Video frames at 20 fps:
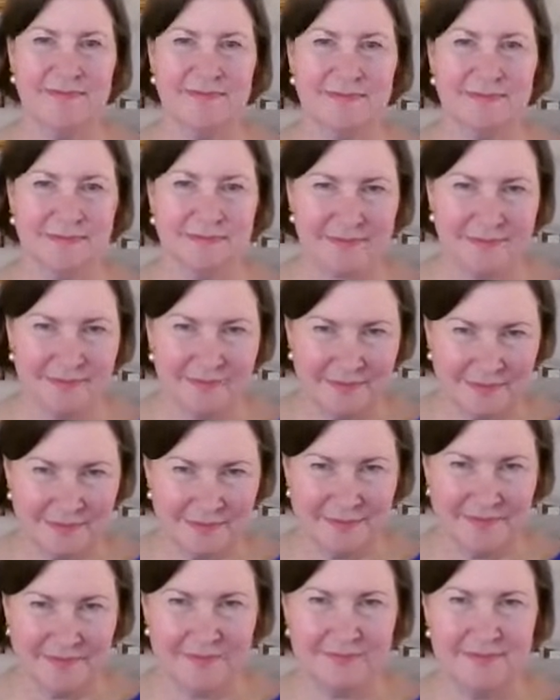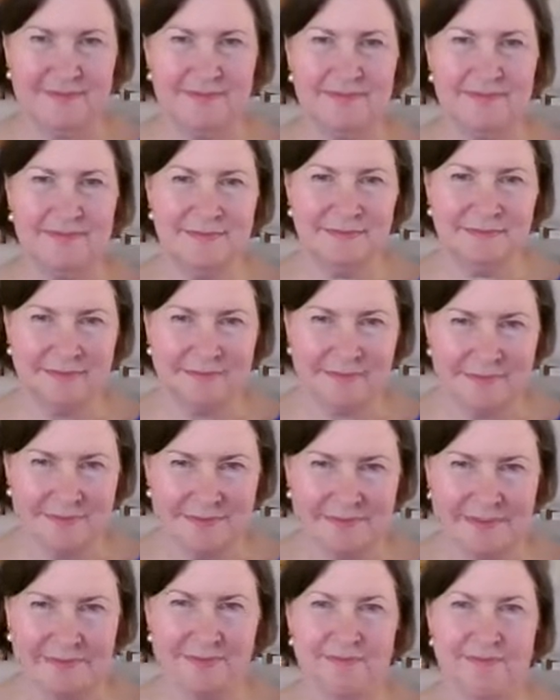
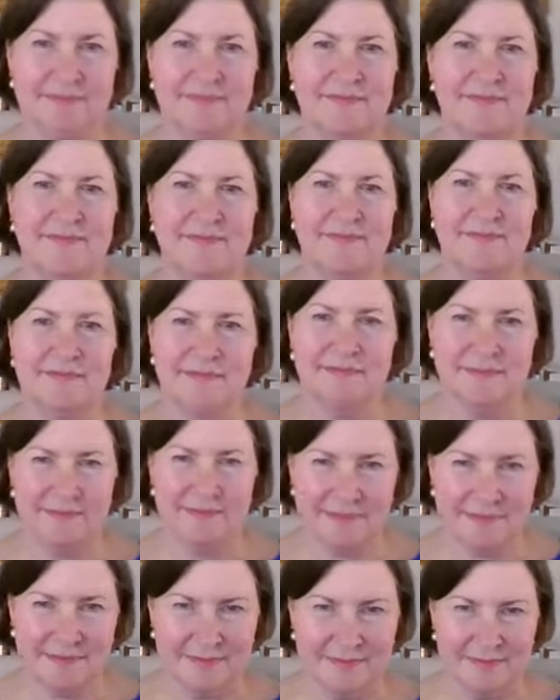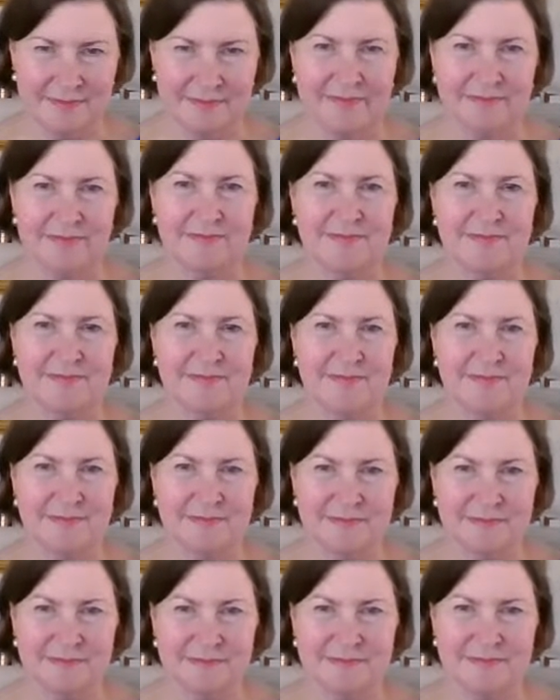
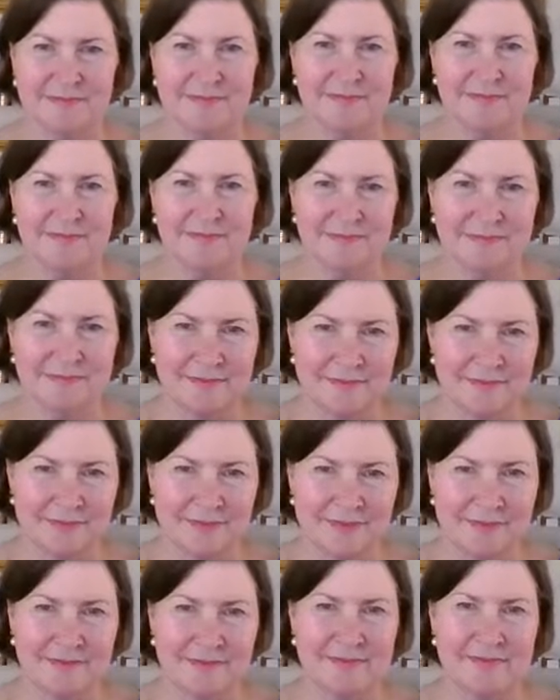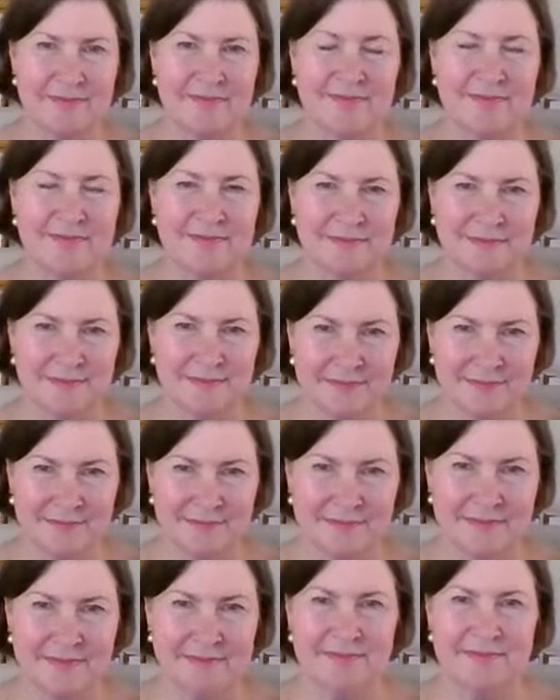
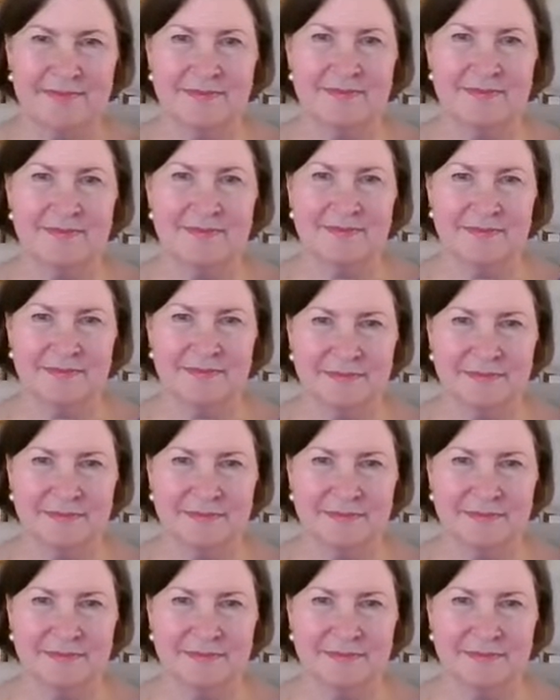(silent)